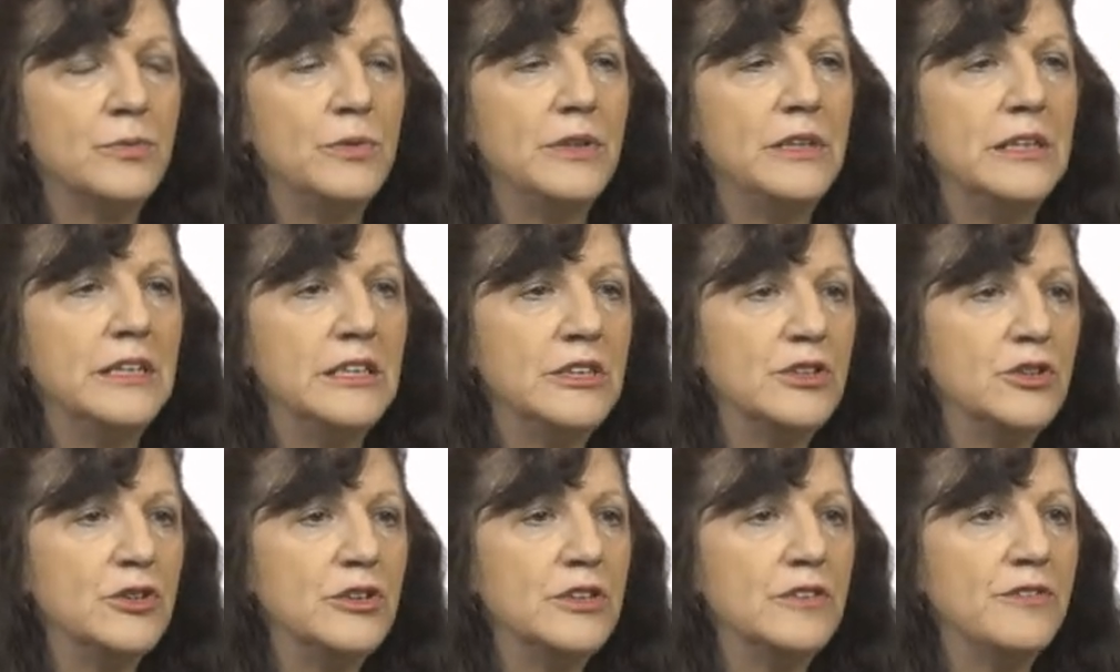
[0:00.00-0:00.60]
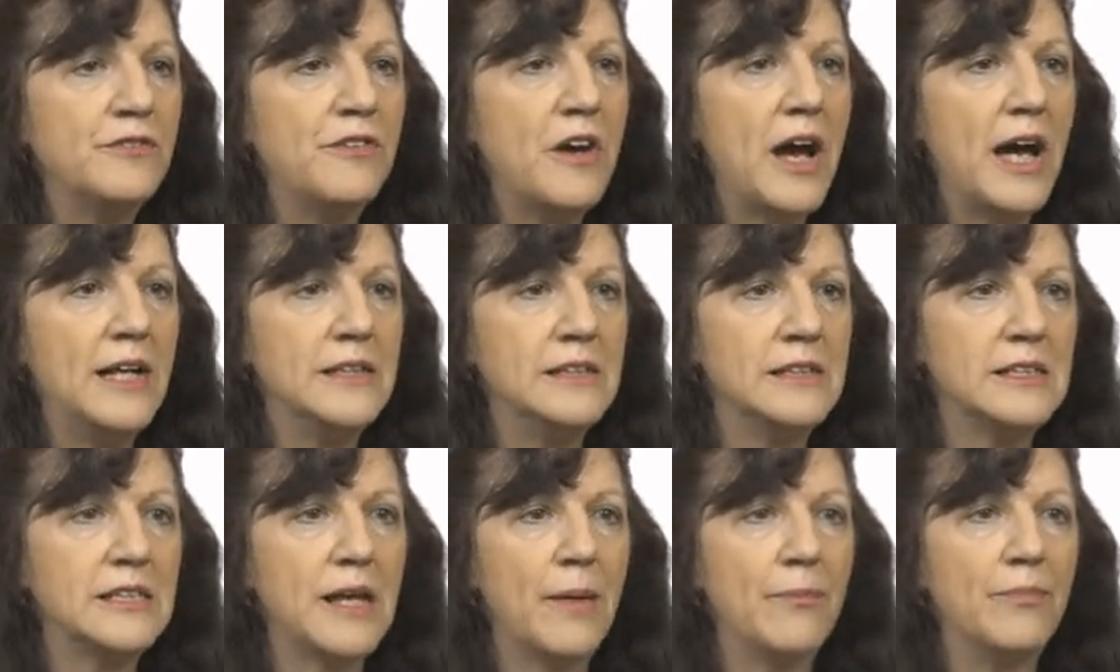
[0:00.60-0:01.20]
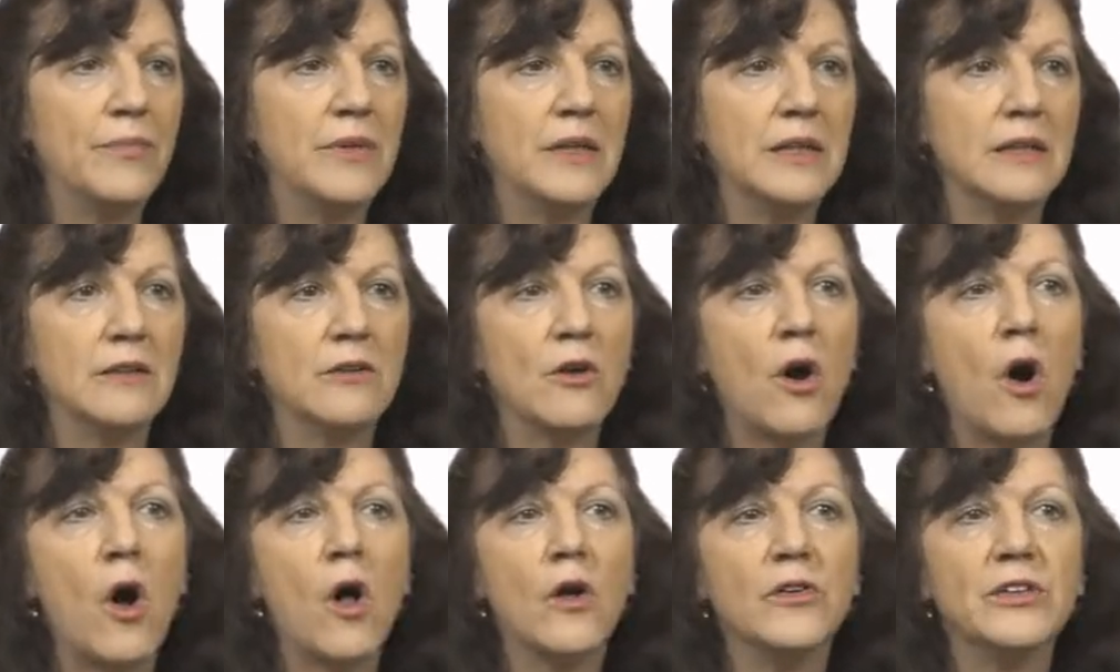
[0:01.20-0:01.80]
we need to define something
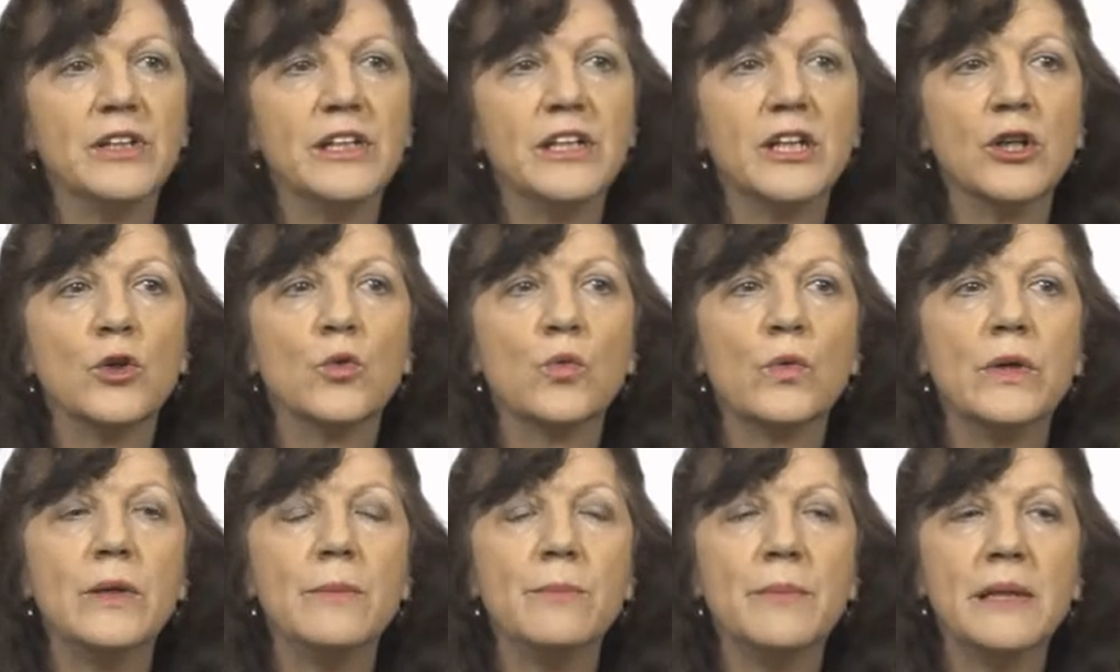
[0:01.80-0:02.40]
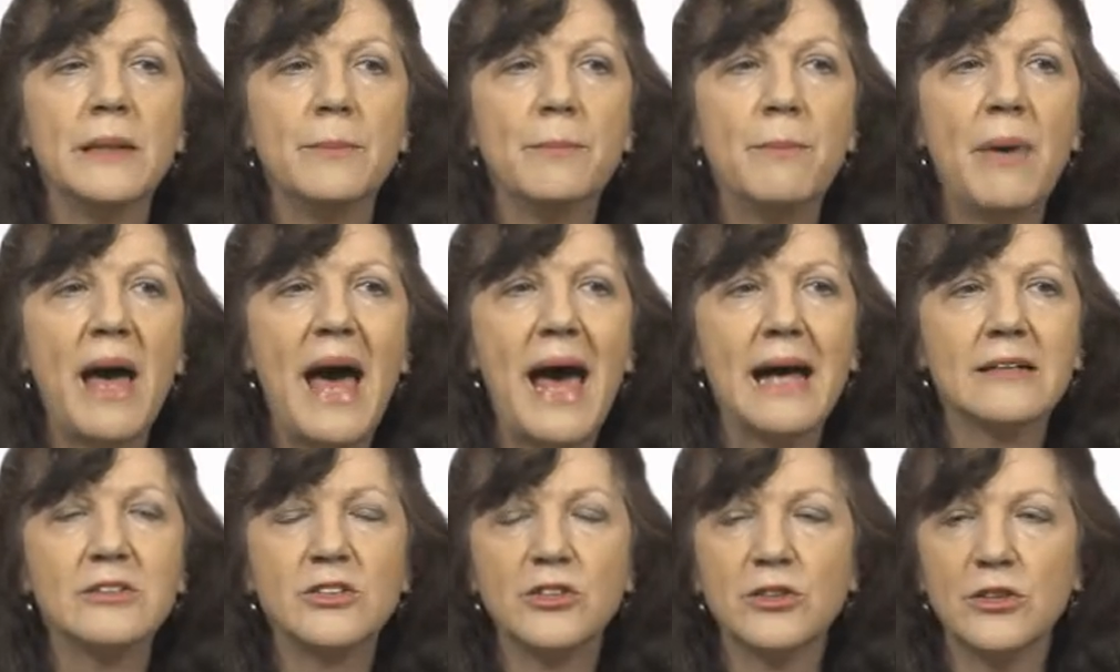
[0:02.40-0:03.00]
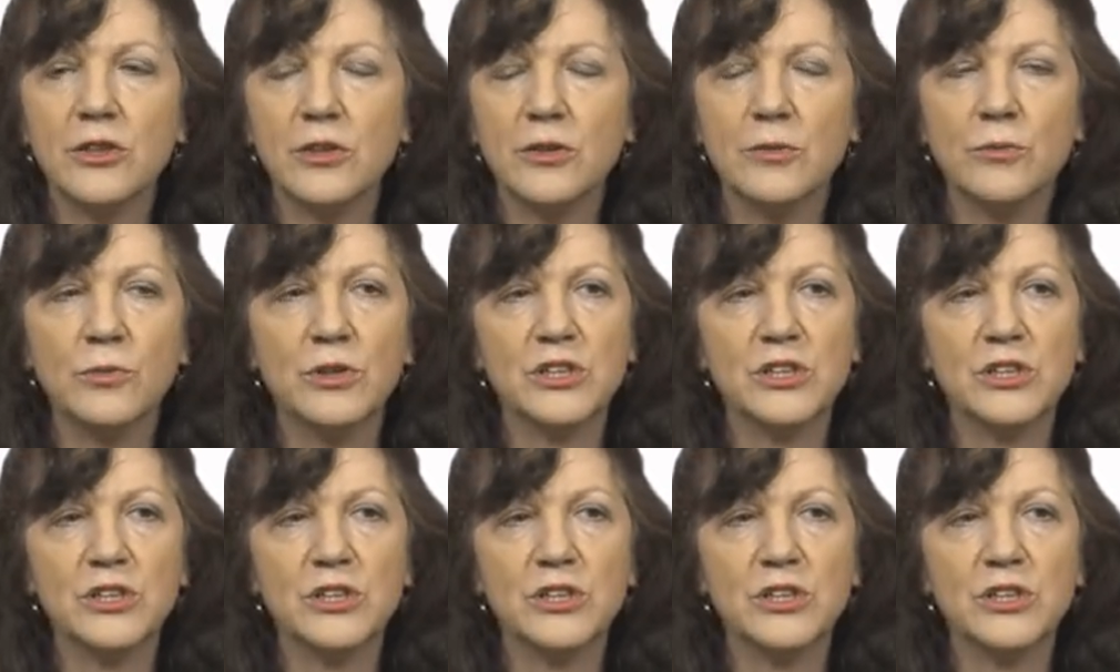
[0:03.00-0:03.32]
called an agreement pattern,